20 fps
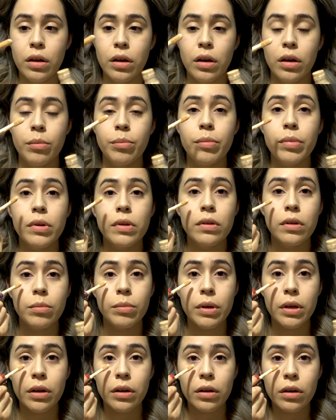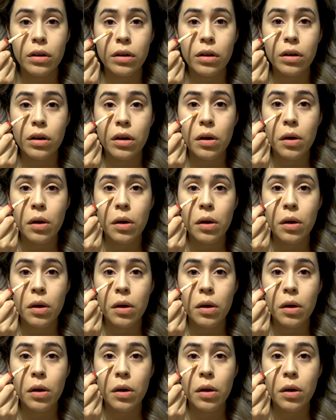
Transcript: I'll put some here.